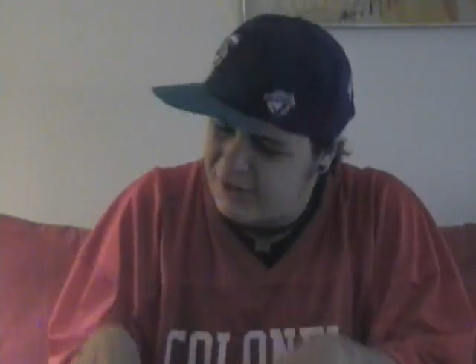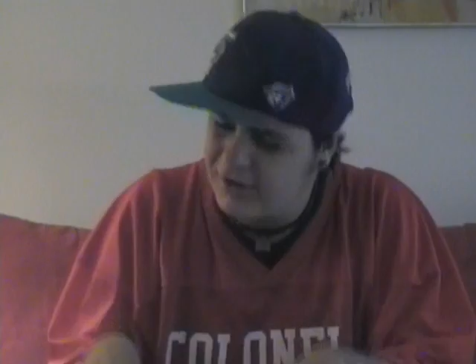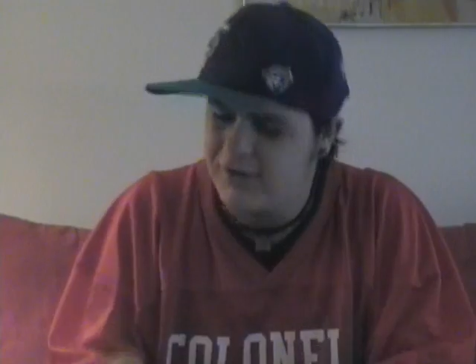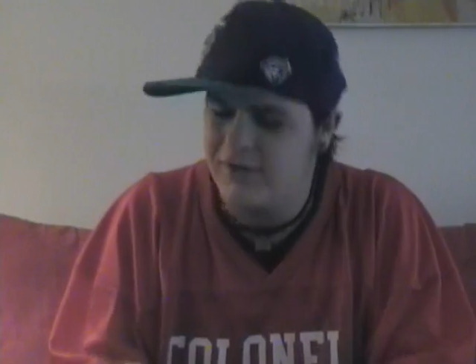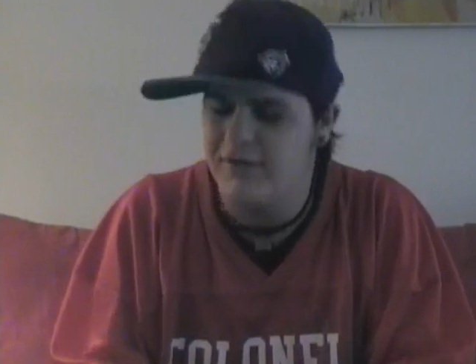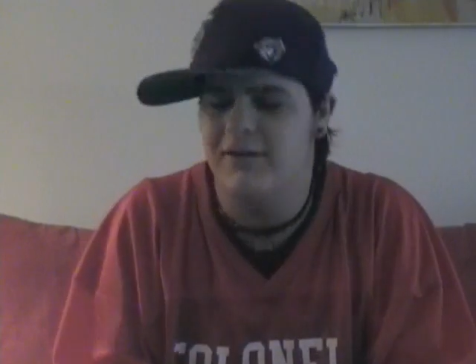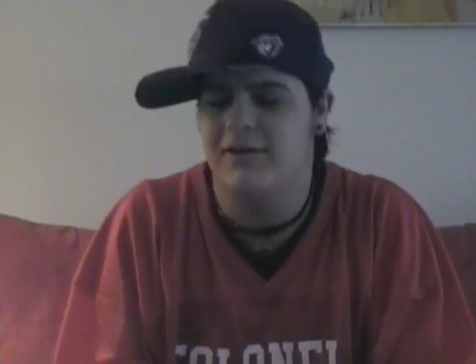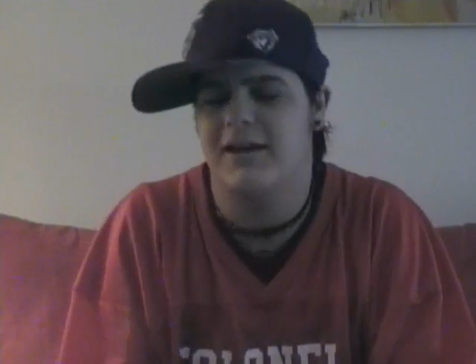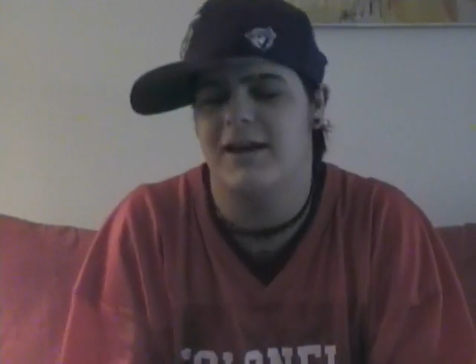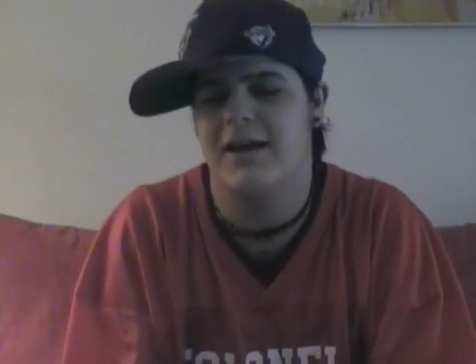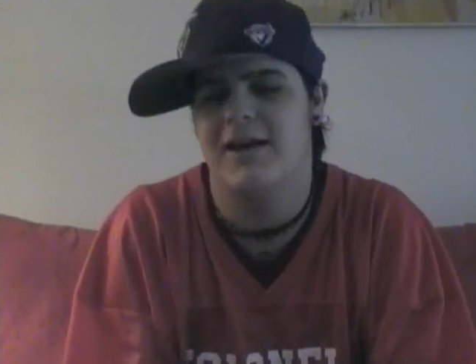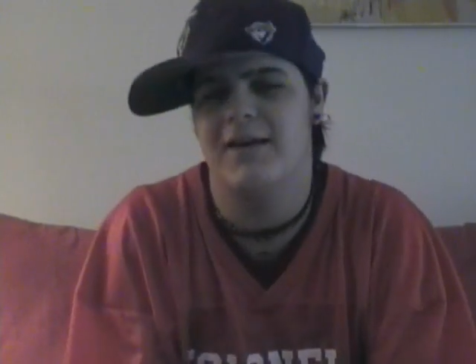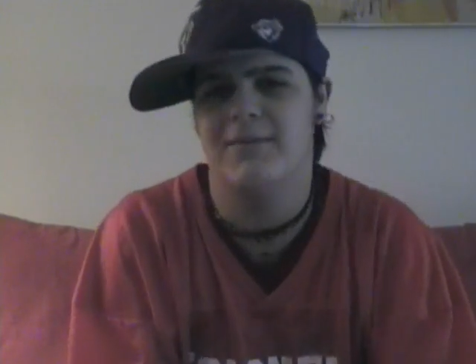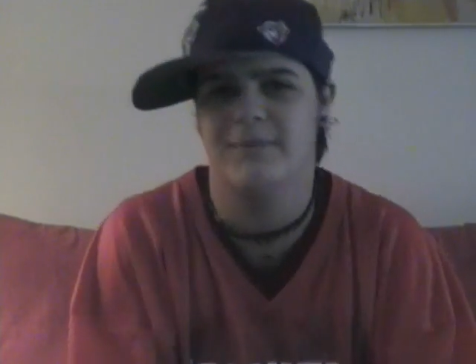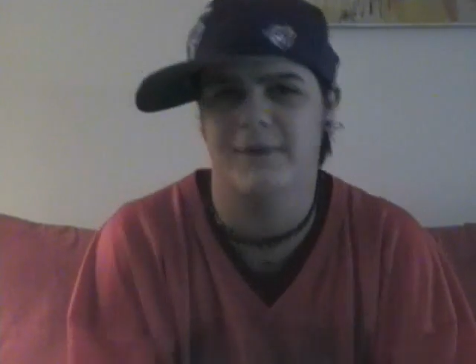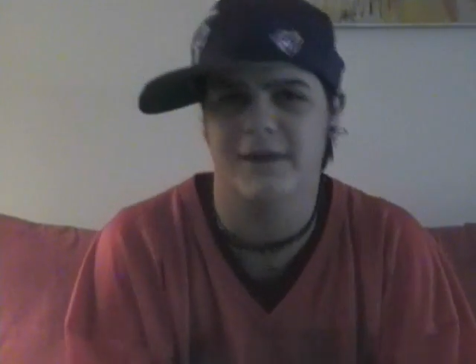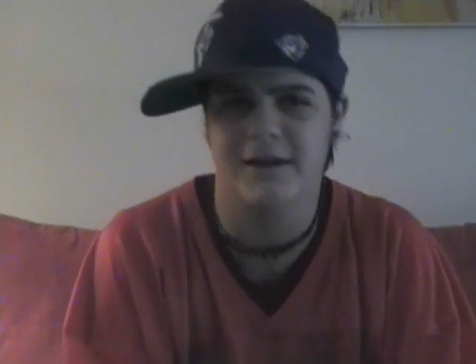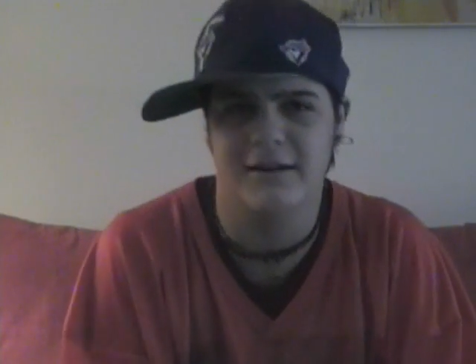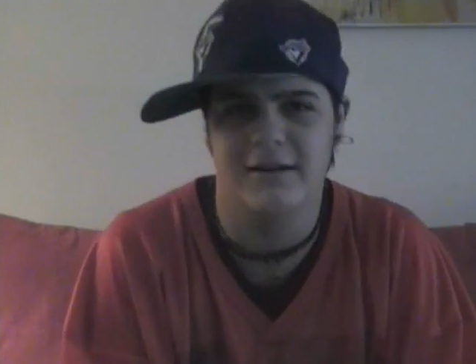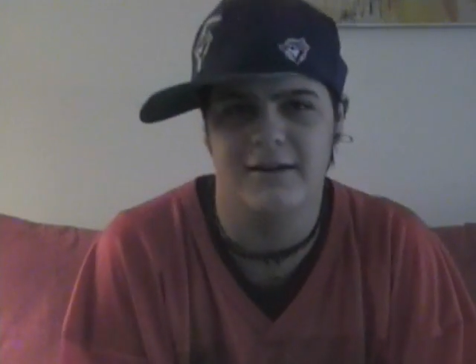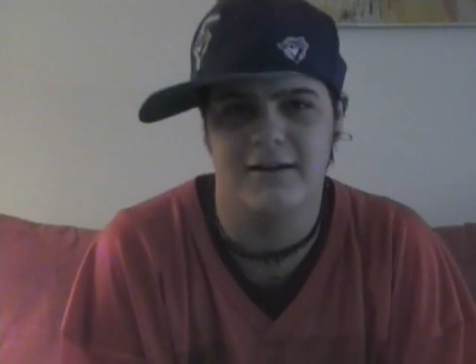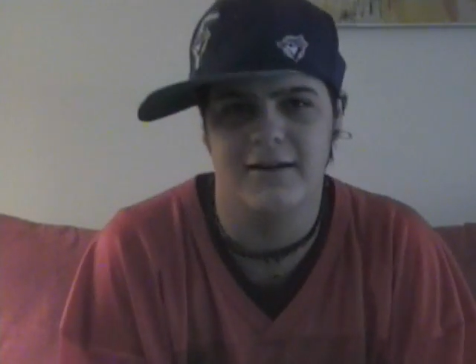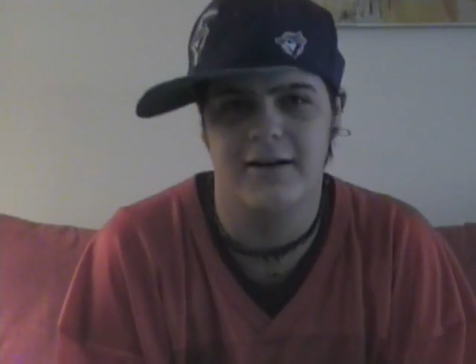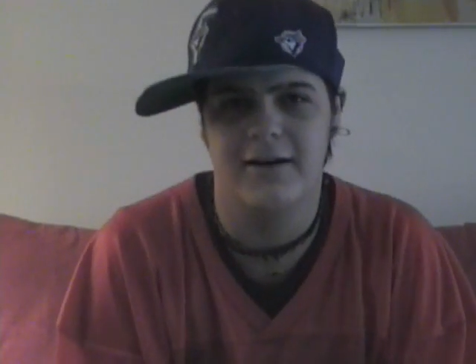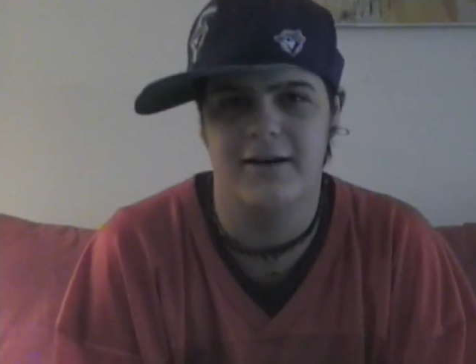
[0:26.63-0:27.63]
girl came
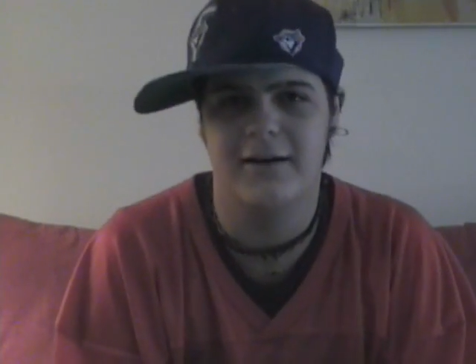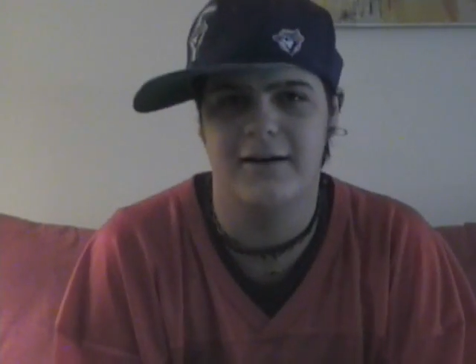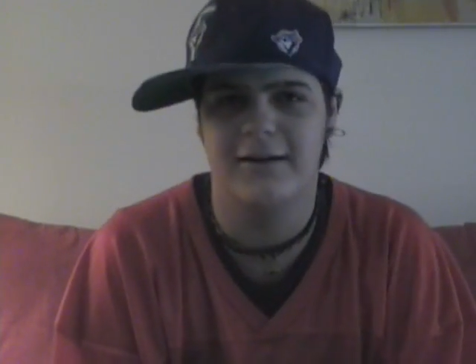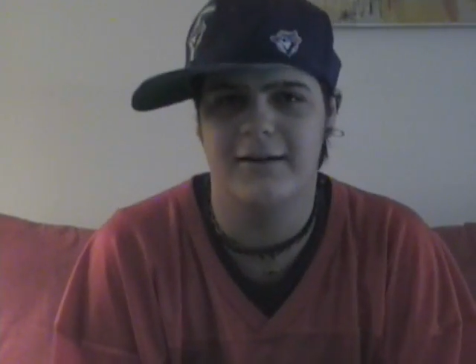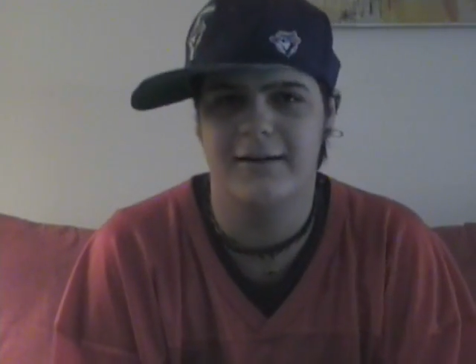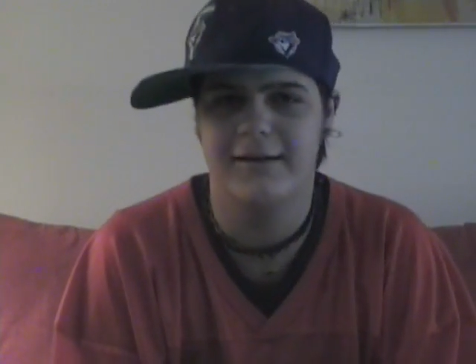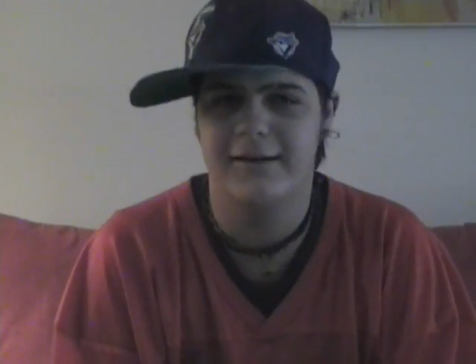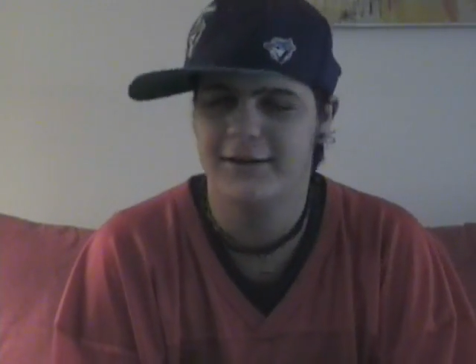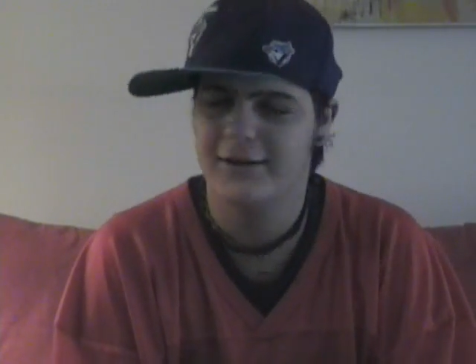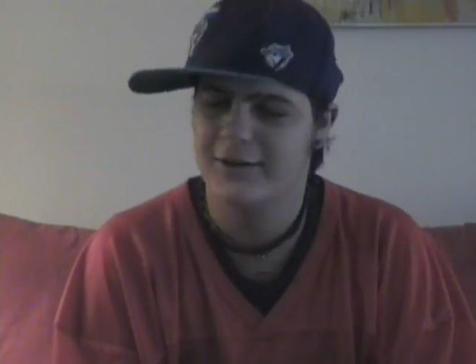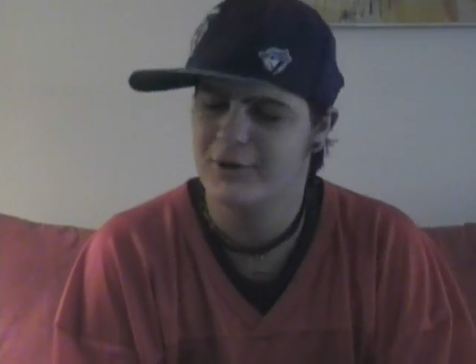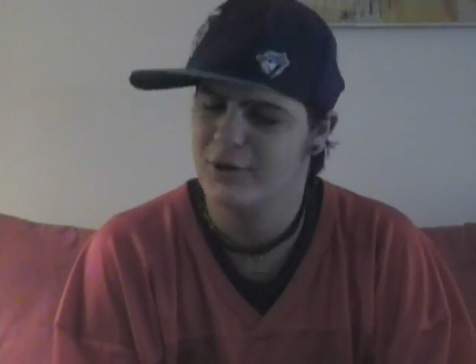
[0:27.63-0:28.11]
in, dog.